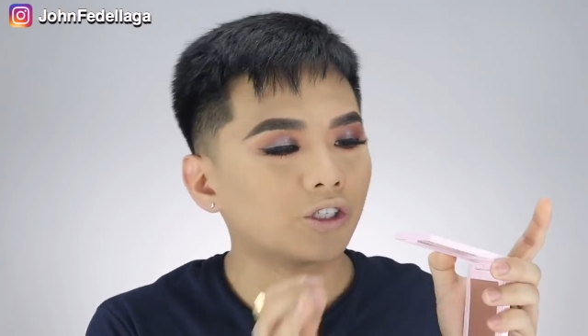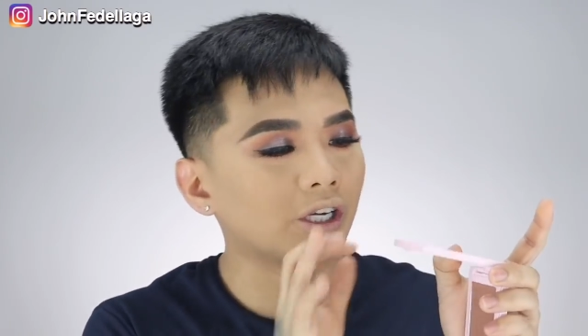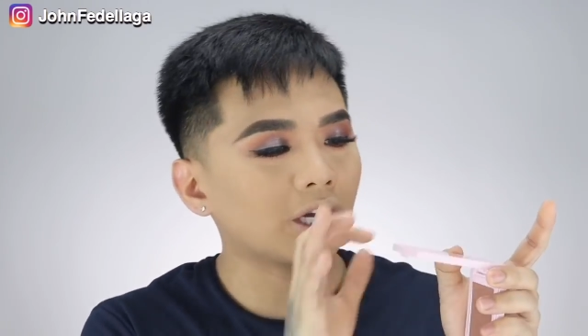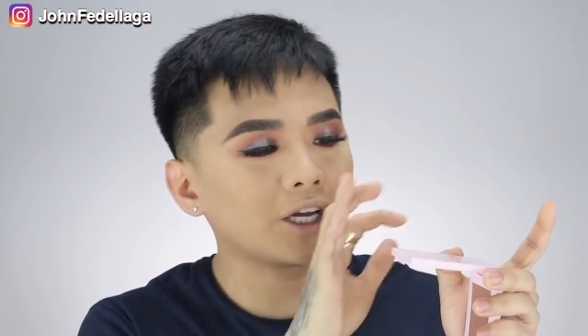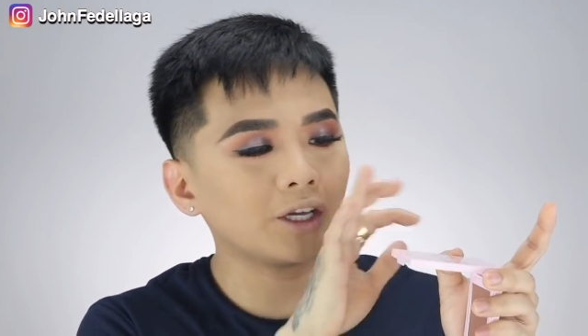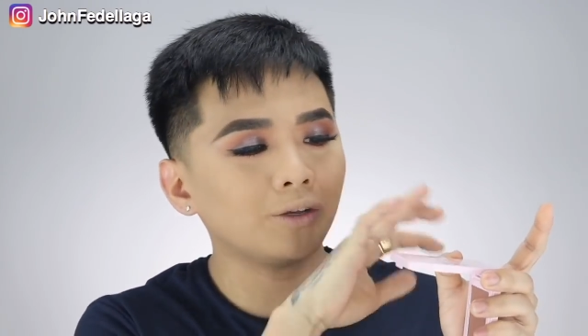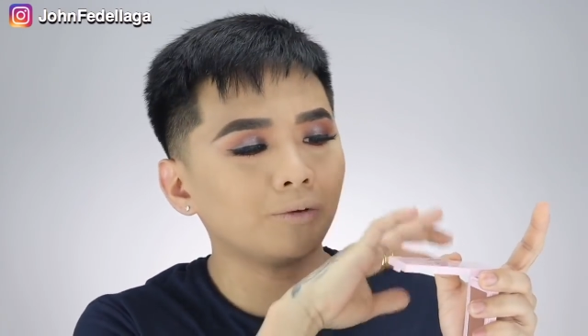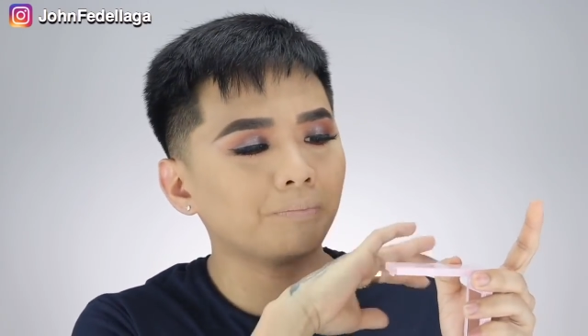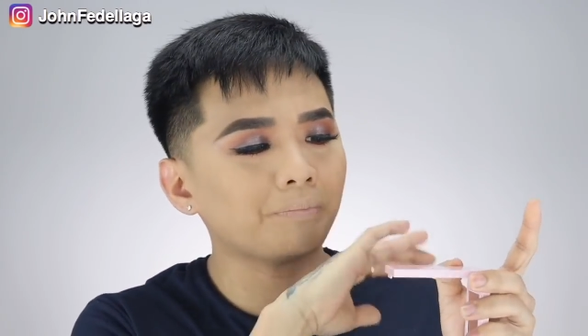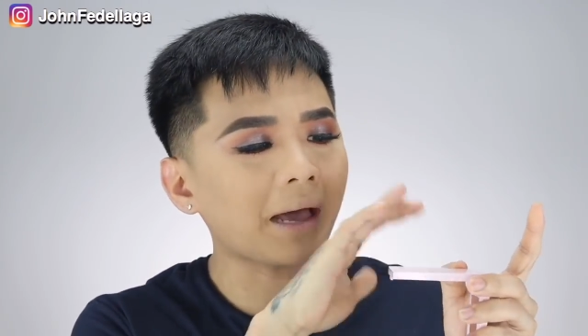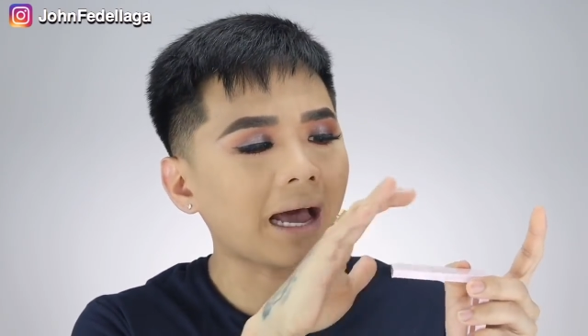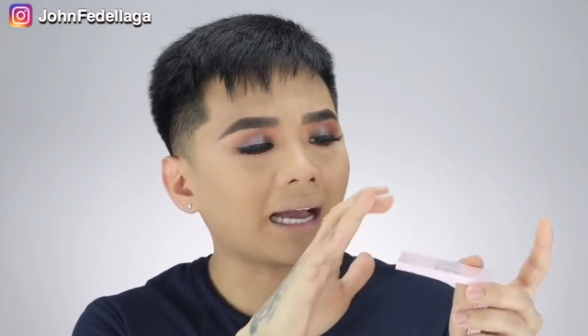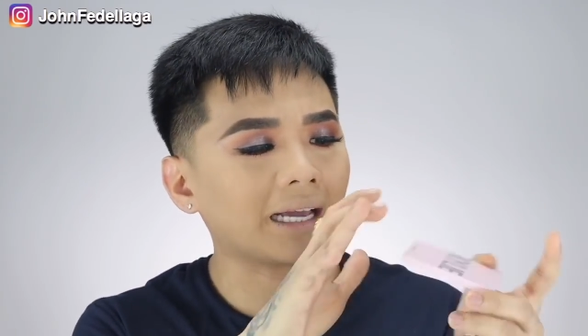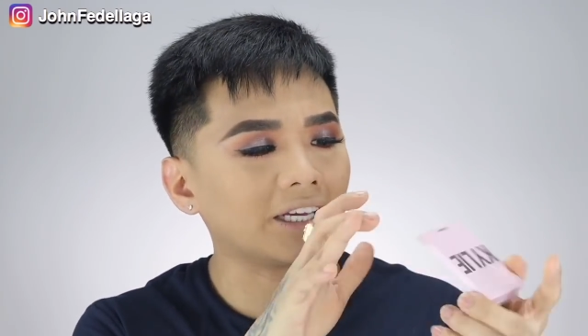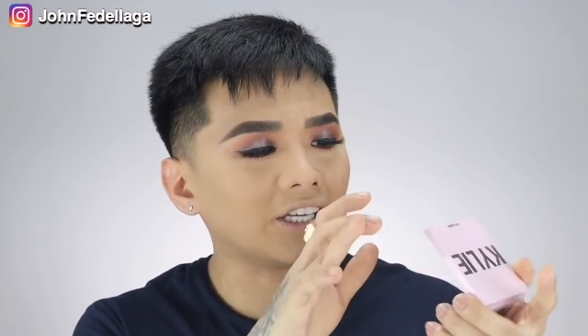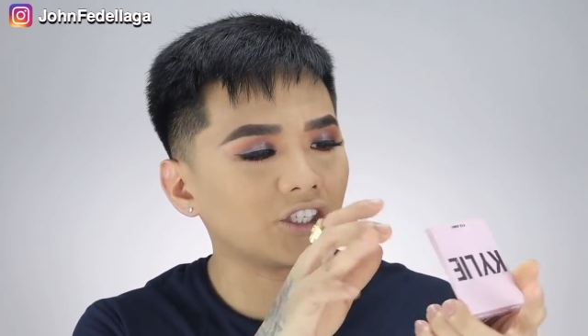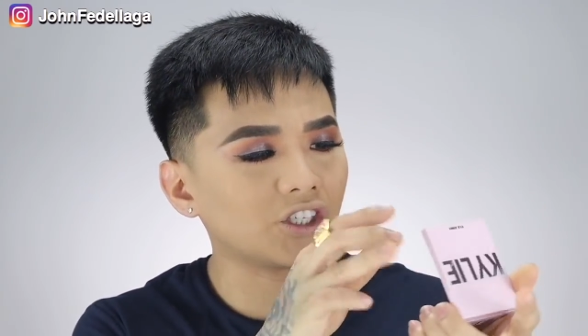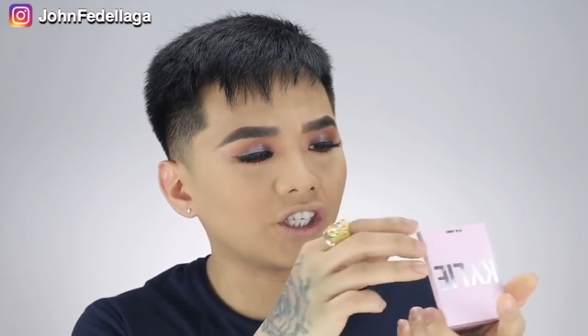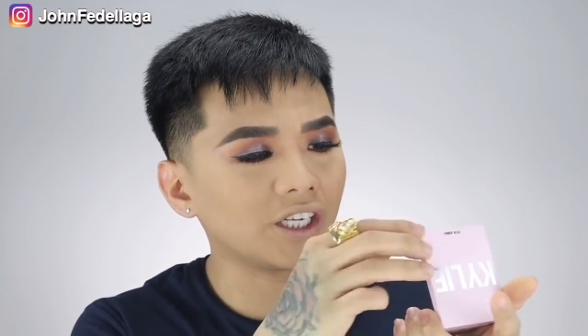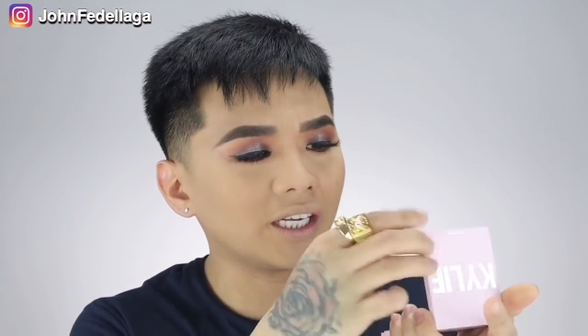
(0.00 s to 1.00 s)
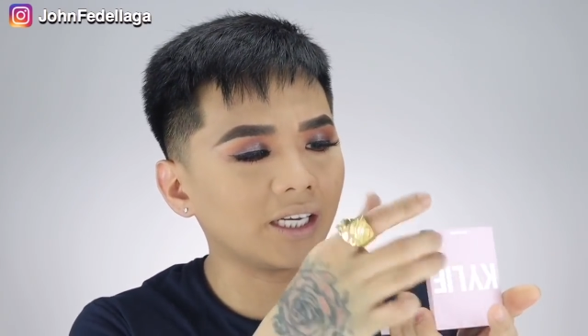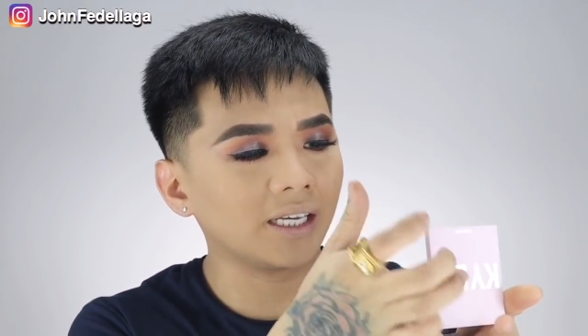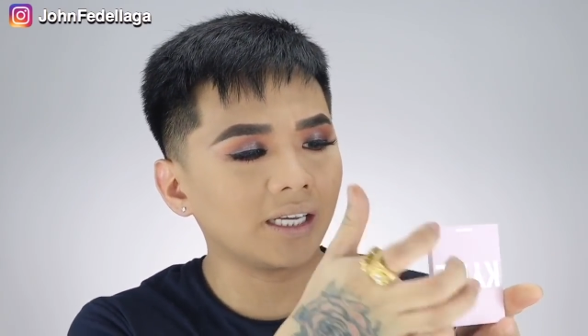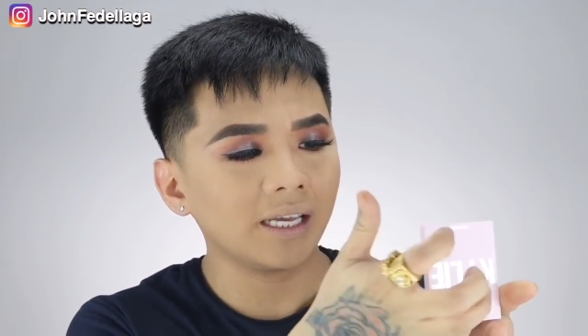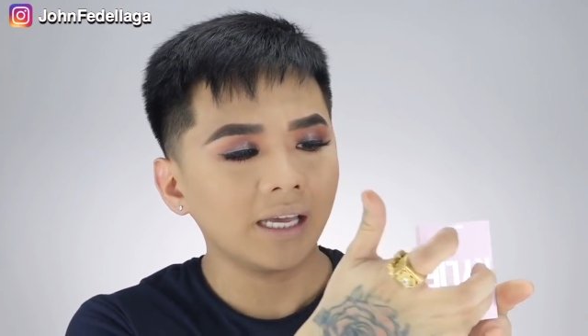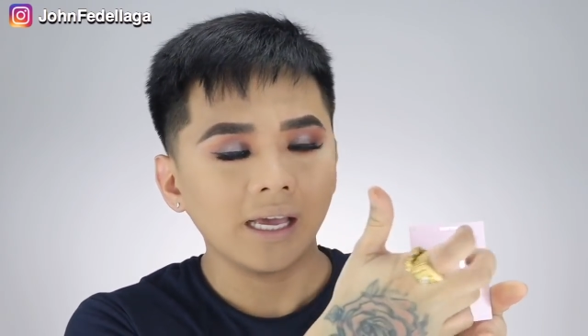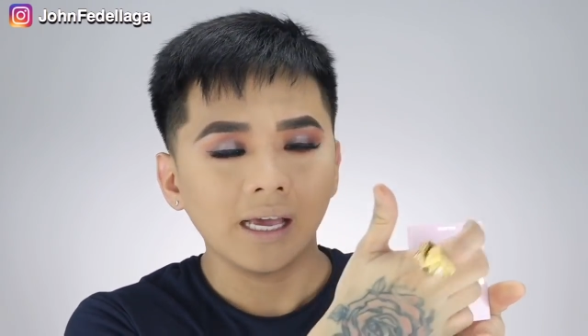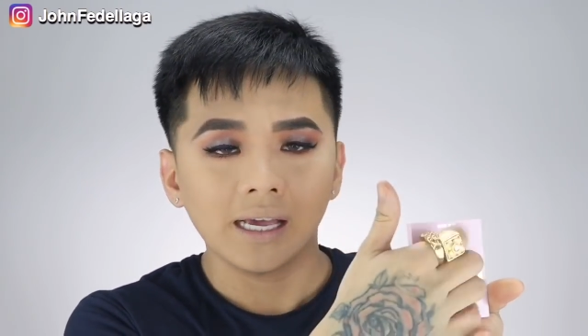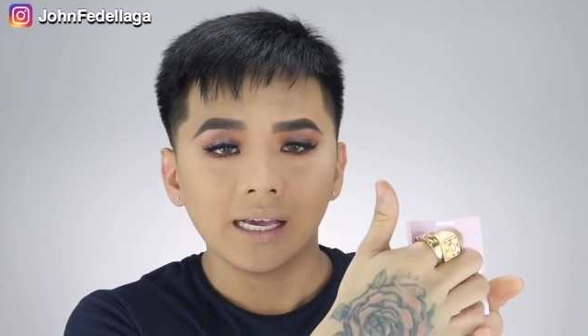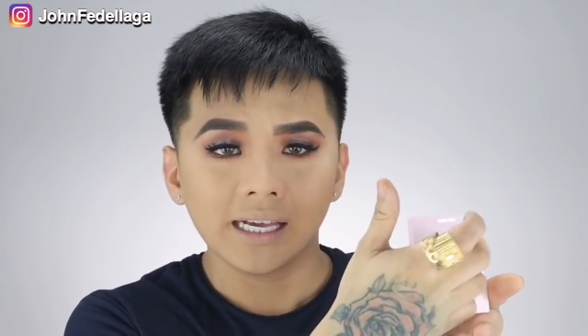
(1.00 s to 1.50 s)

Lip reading: Tsaka yung packaging.